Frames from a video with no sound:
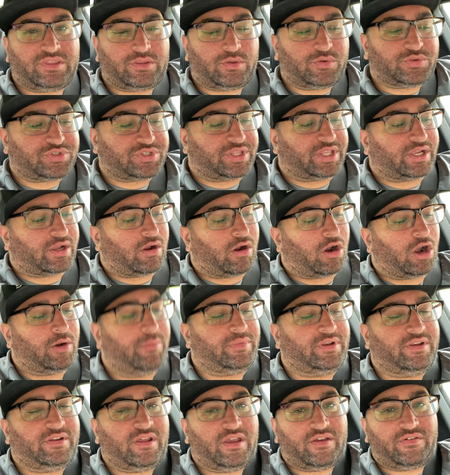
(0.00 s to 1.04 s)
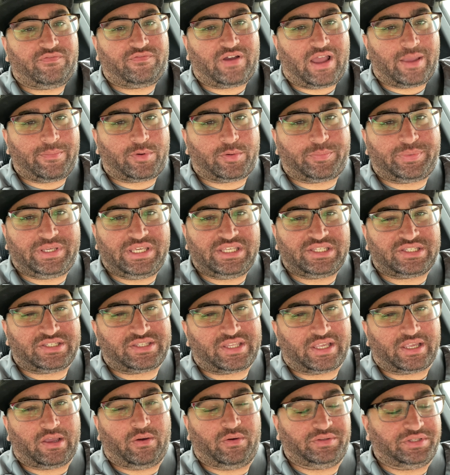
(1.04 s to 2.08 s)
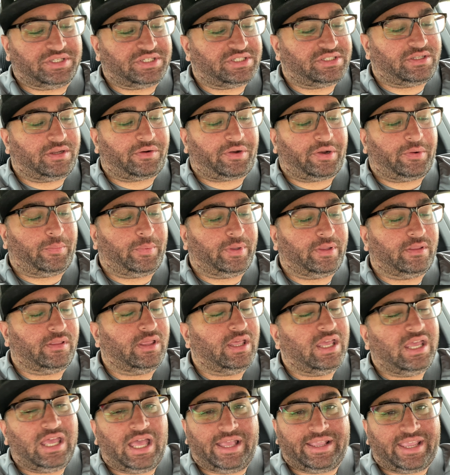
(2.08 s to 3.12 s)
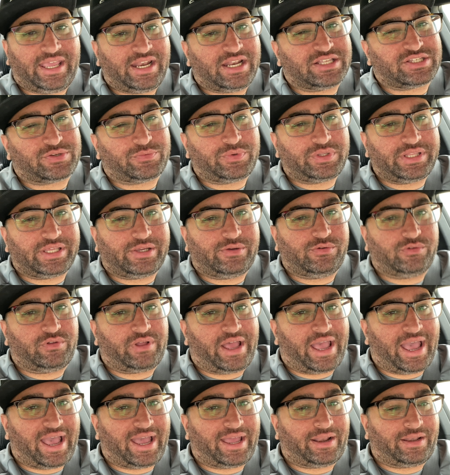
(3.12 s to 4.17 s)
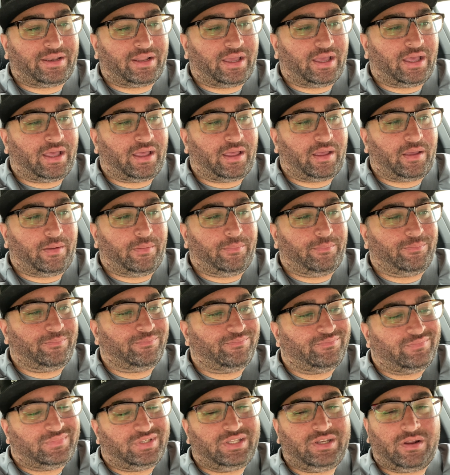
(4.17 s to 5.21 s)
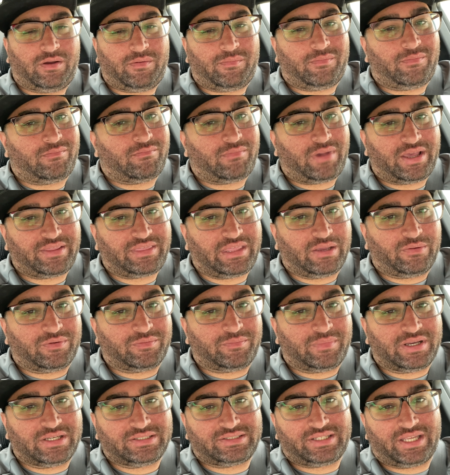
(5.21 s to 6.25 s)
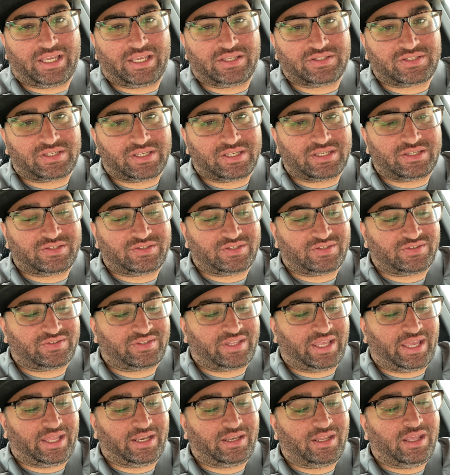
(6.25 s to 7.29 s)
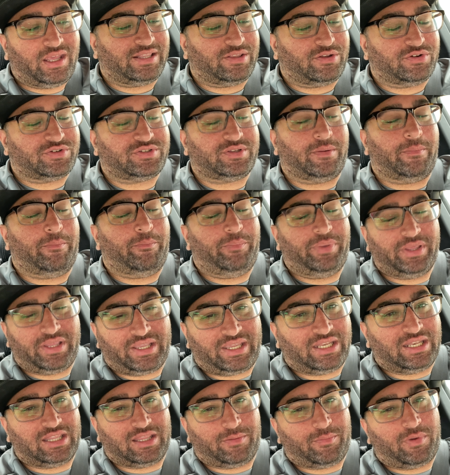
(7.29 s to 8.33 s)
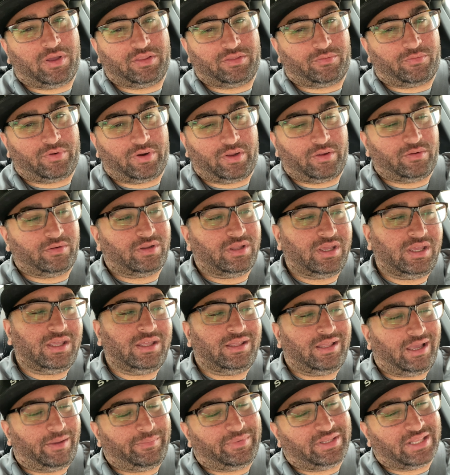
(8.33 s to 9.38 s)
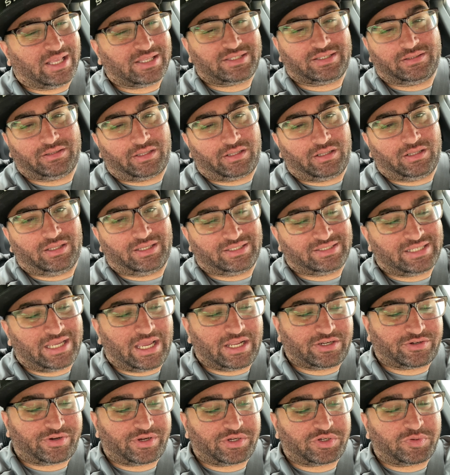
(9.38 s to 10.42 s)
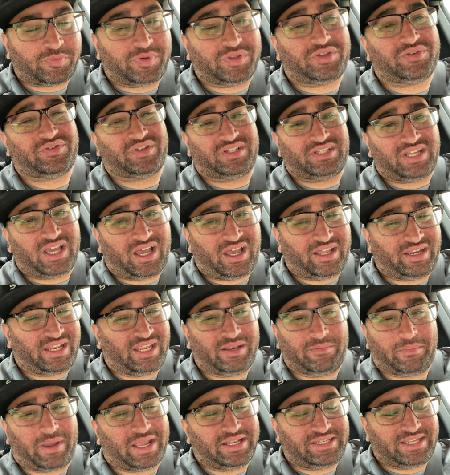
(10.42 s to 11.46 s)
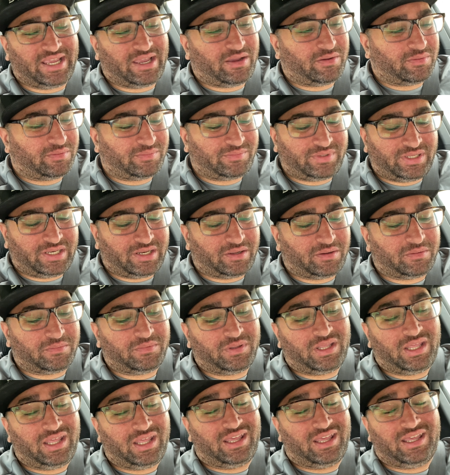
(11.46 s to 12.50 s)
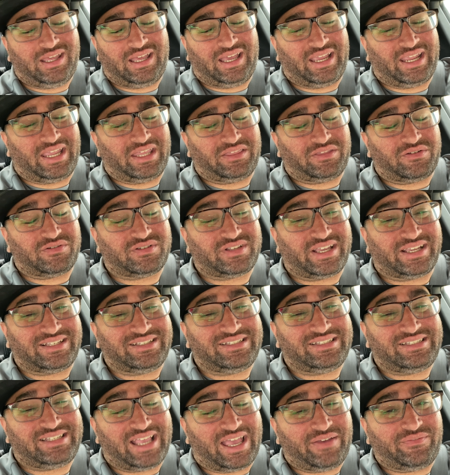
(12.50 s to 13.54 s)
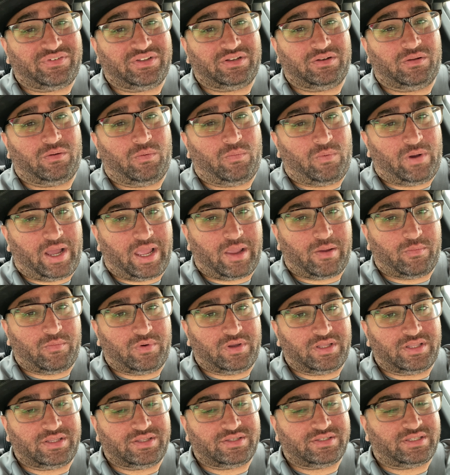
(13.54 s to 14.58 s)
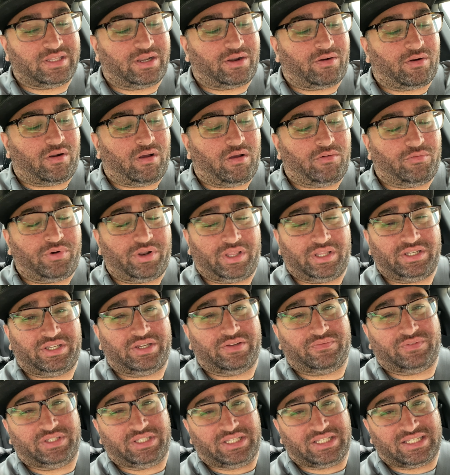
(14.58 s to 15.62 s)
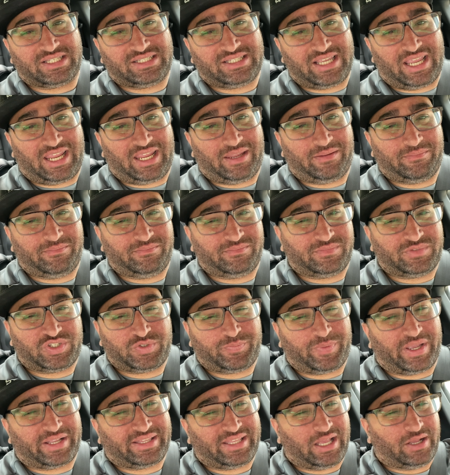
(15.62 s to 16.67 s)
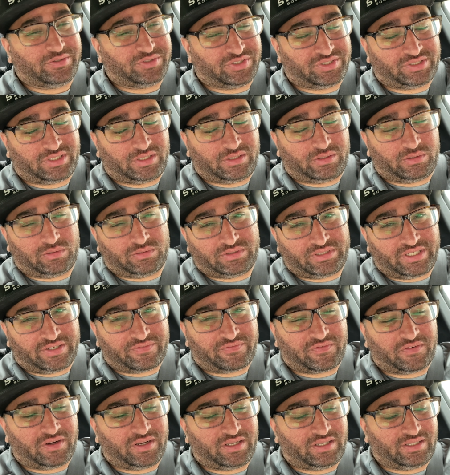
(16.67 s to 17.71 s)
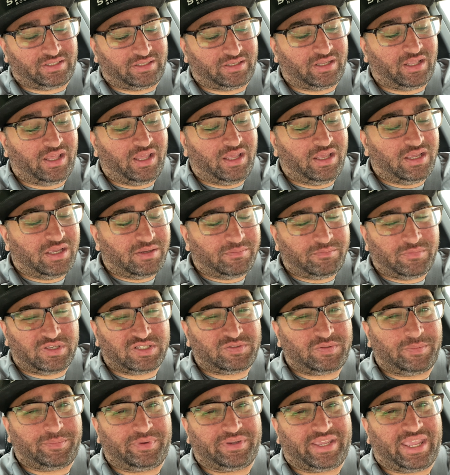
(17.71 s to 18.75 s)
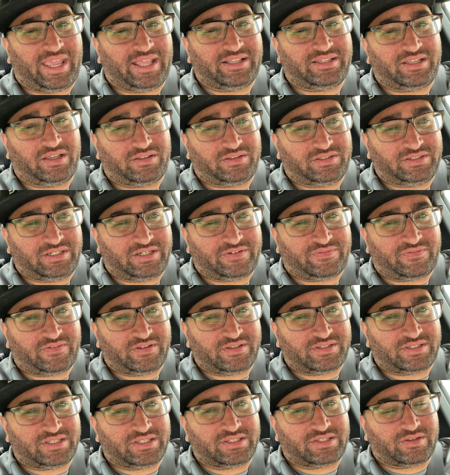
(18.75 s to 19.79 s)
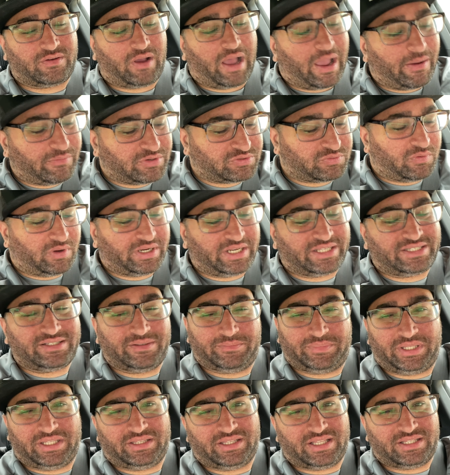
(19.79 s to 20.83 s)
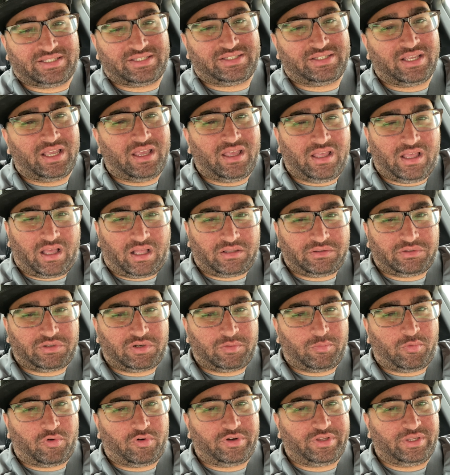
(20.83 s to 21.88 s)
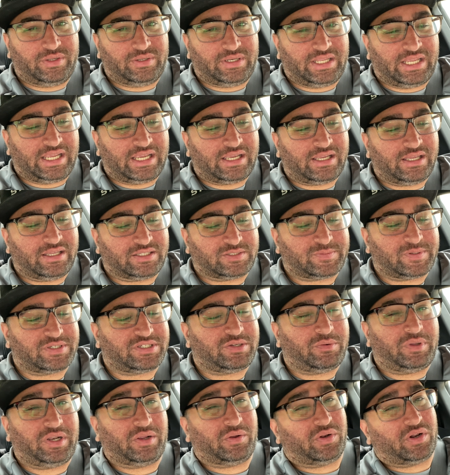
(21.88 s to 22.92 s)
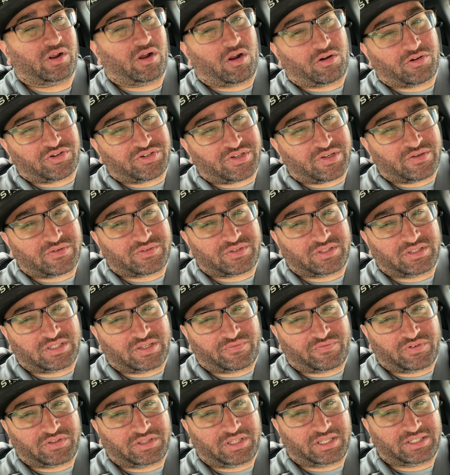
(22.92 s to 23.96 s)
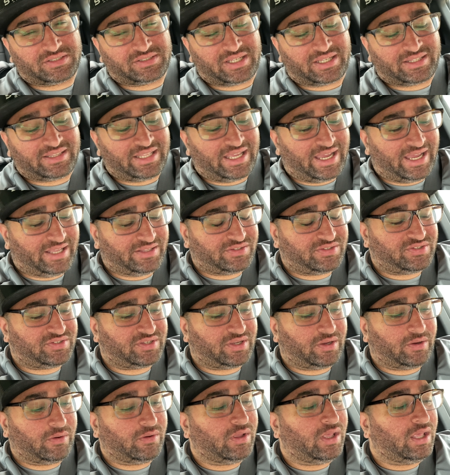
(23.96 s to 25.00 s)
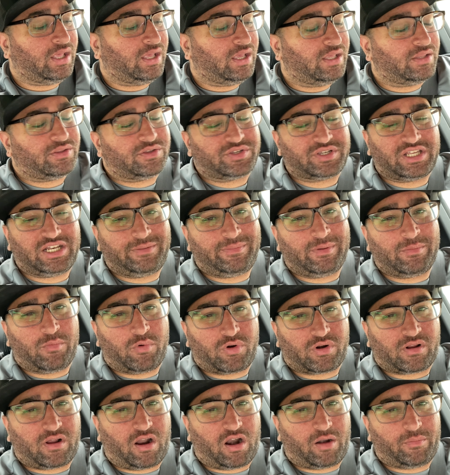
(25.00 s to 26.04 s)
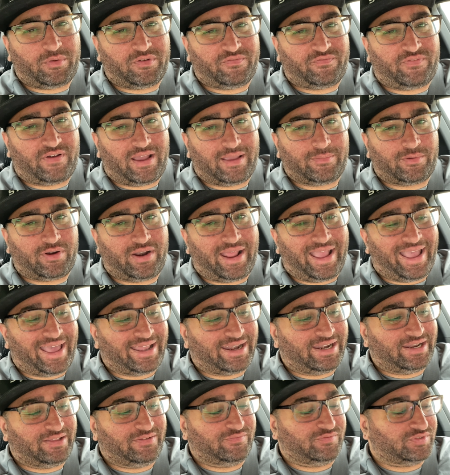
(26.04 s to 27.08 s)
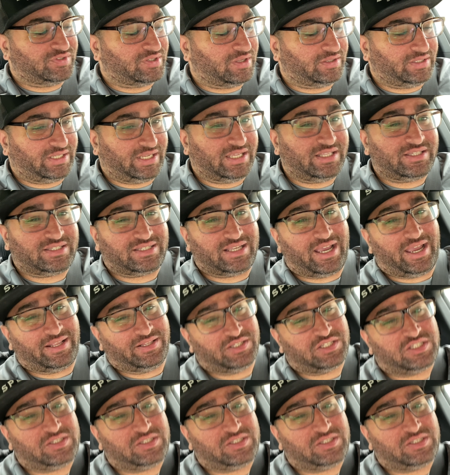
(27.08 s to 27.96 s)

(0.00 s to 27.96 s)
Those are the carbon fiber pieces that go on the steering wheel. Again, it's a really cool ad. You know, my thing with Mustangs is that there's a billion of them on the road. I mean, that's a little exaggeration, but there's a ton. In my town, you know, again, there's like 7 white ones that are all relatively the same, spec'd out just a little different, and most people can't tell the difference. And so I was wanting something that's a little more unique, especially when I go to car shows and different things like that. So there's going to be more carbon fiber additives on the inside.